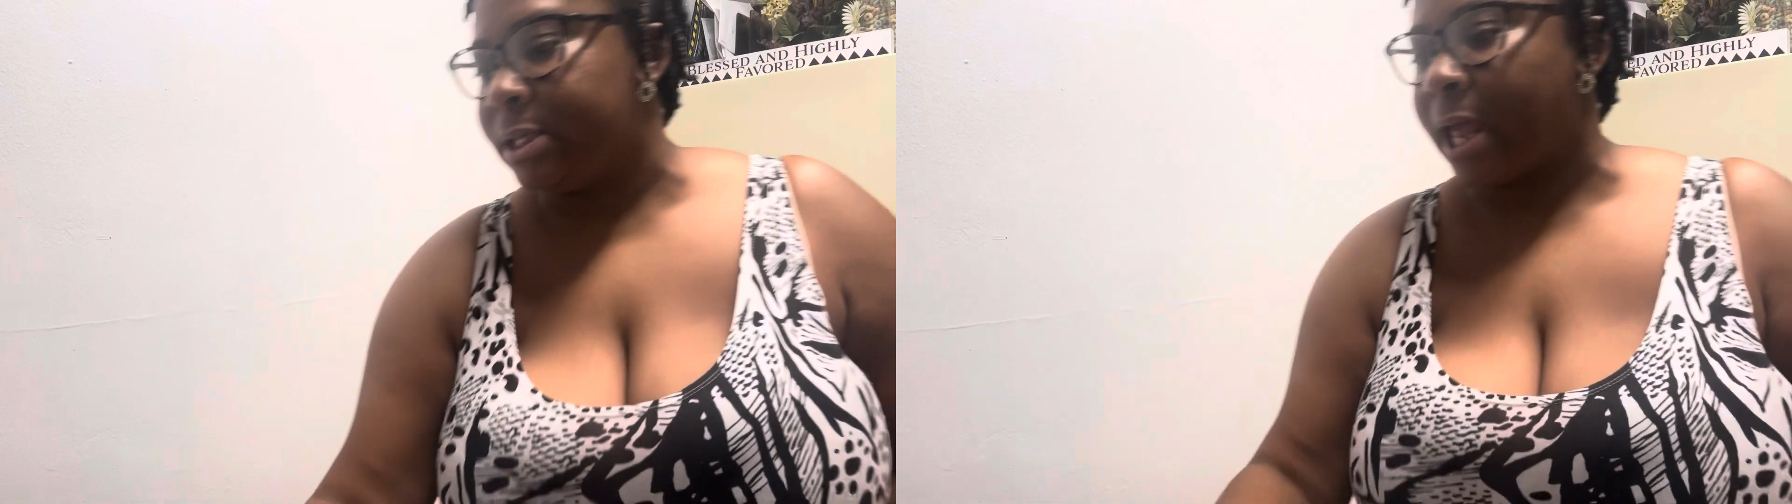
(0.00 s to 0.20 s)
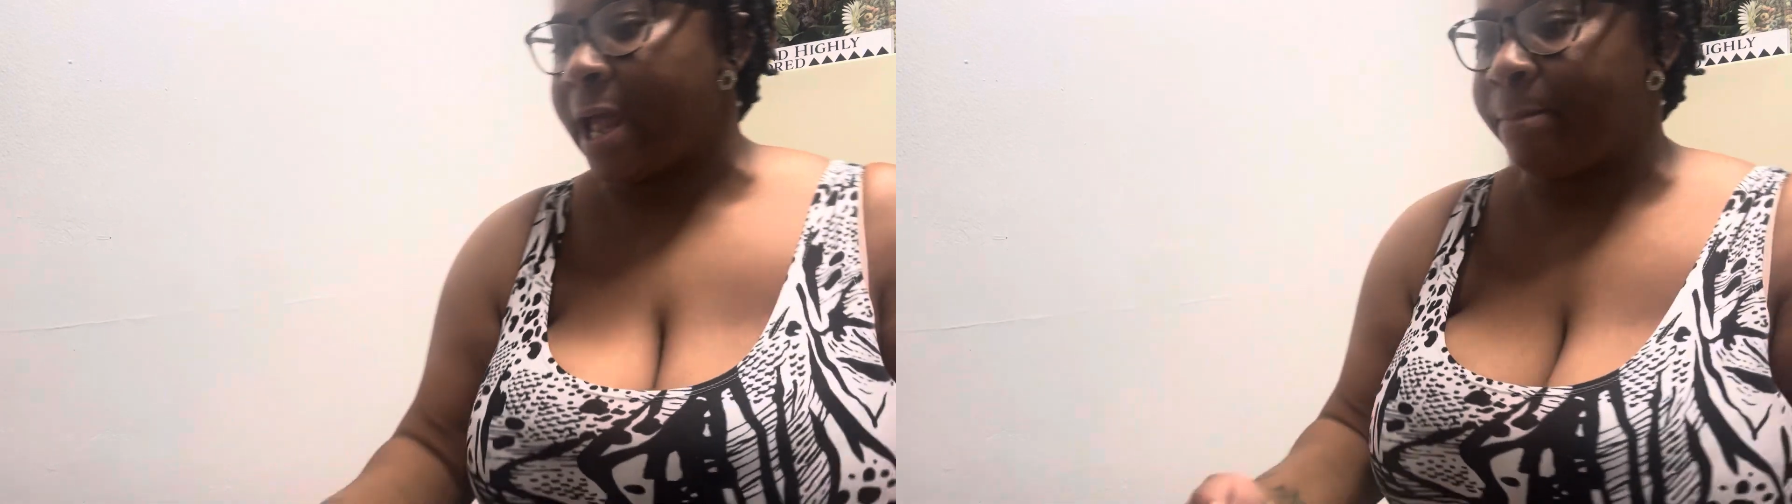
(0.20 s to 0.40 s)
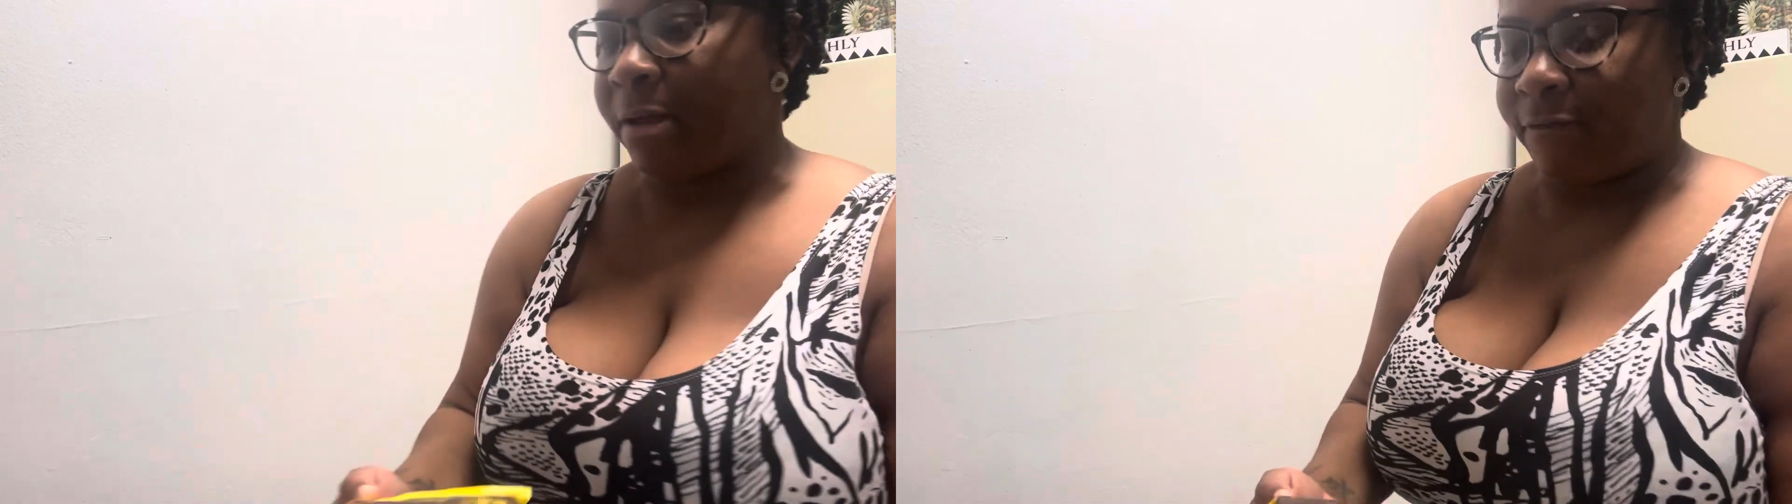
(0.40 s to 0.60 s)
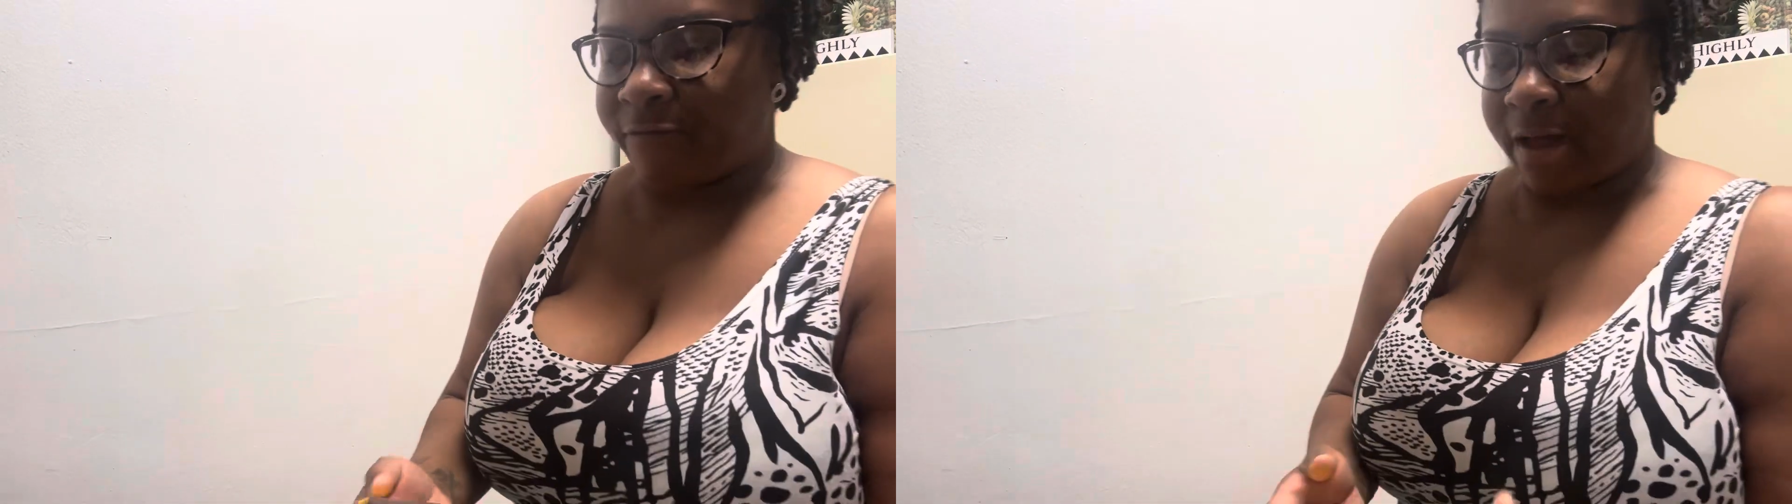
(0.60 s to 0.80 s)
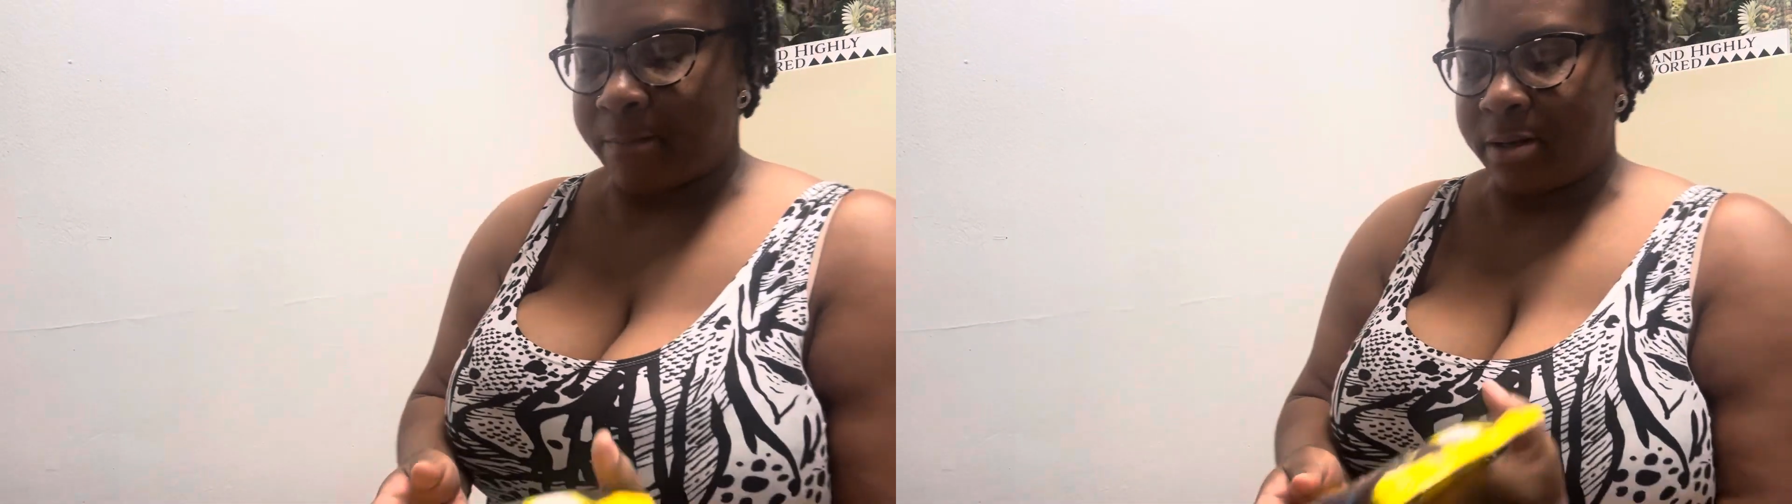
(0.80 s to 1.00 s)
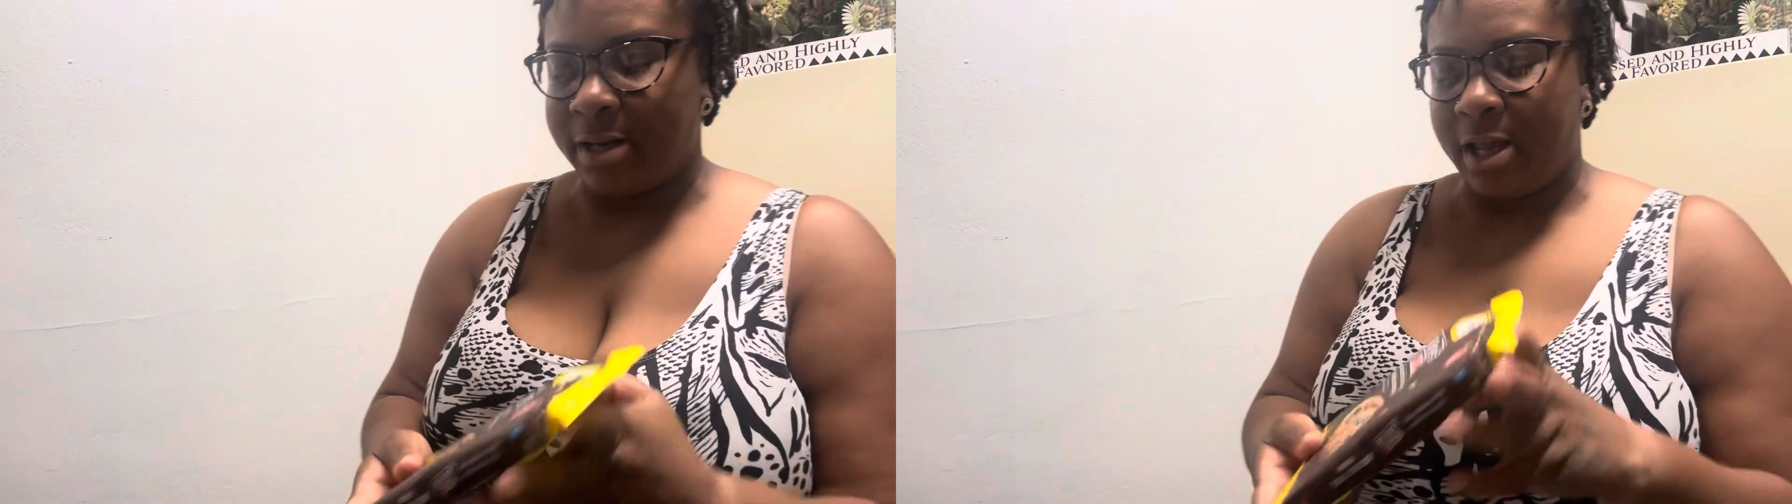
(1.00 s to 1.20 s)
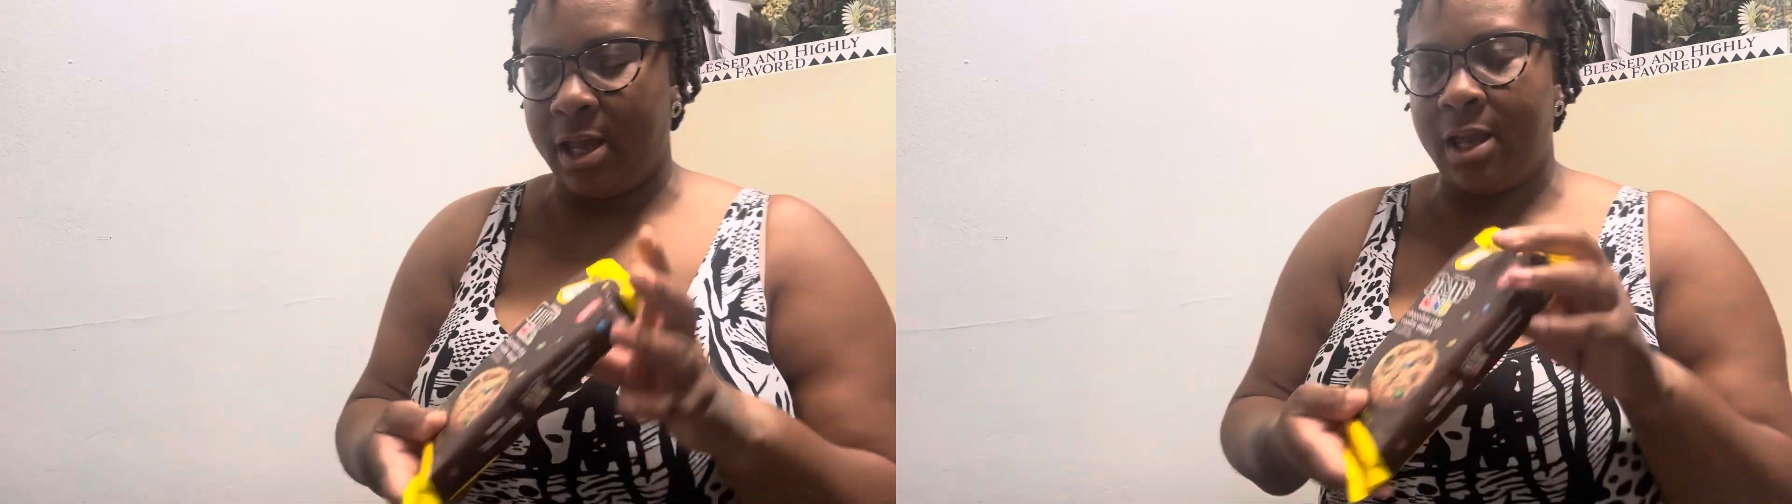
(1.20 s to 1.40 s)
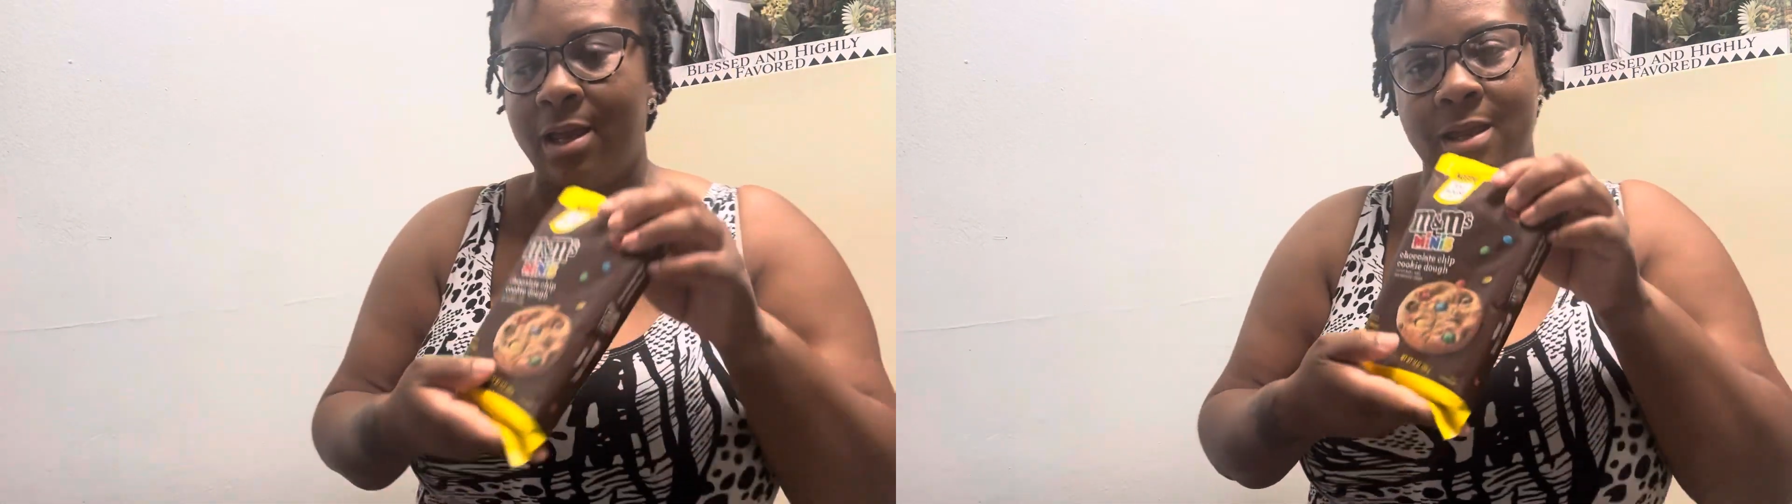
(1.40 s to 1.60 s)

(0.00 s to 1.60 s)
KP family,